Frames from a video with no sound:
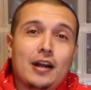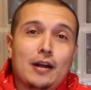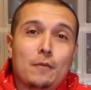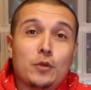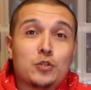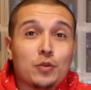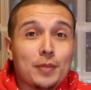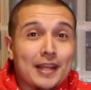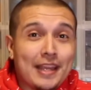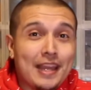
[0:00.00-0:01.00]
Which were
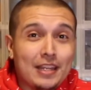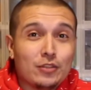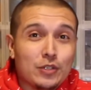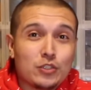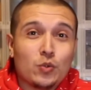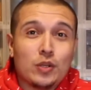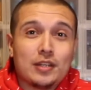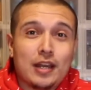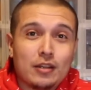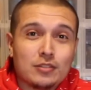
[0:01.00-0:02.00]
my KD3 scoring
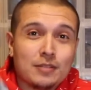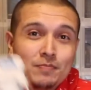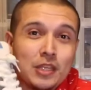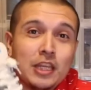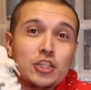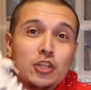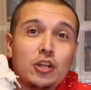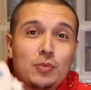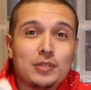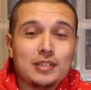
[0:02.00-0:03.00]
titles. He
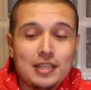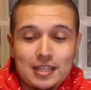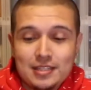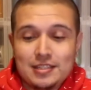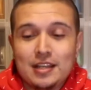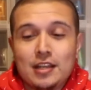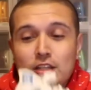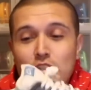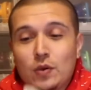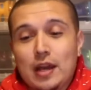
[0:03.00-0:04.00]
showed up with these,
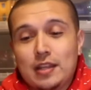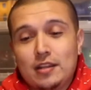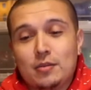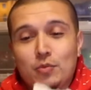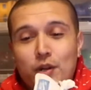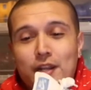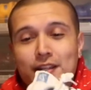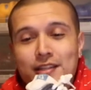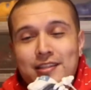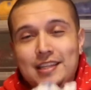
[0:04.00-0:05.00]
so I ended up
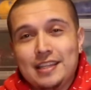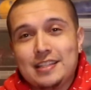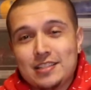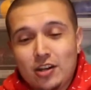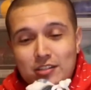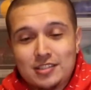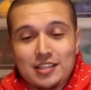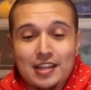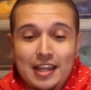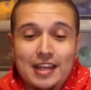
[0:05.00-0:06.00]
wearing these on
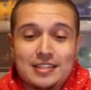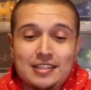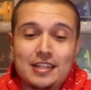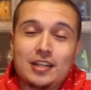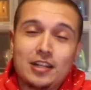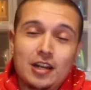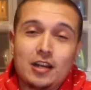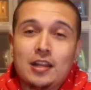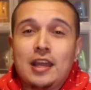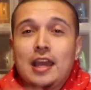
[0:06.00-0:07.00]
Sunday at
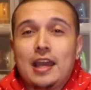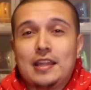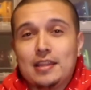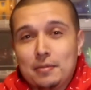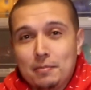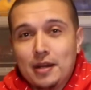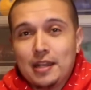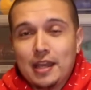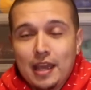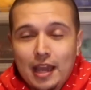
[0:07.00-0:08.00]
SneakerCon, and then the
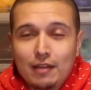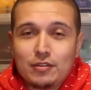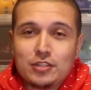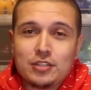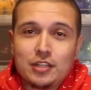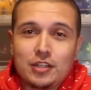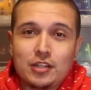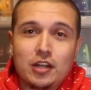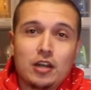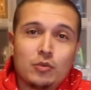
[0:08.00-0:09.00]
Monday after
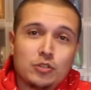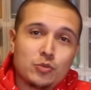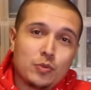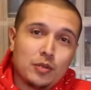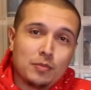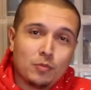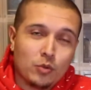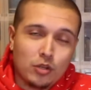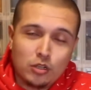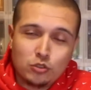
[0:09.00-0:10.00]
SneakerCon, which we went and
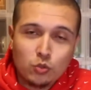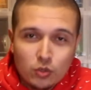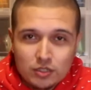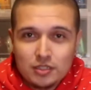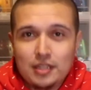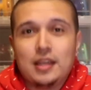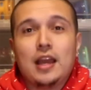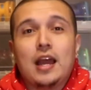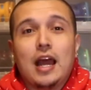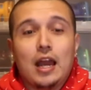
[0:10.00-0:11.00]
were all touristy,
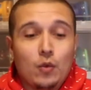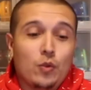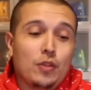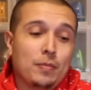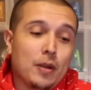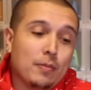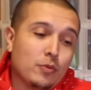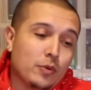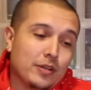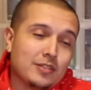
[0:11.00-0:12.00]
I wore the
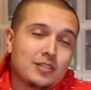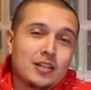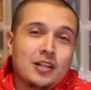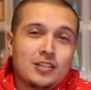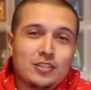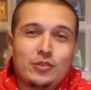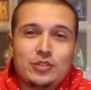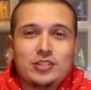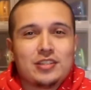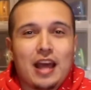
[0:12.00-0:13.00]
purple ones. So it
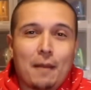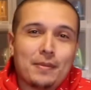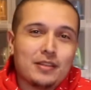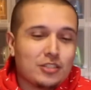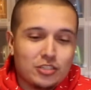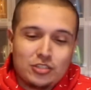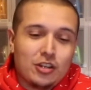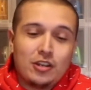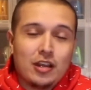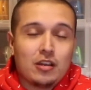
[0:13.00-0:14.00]
just happened, it just
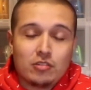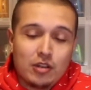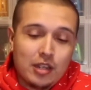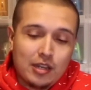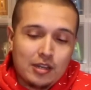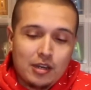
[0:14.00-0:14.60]
turned out great.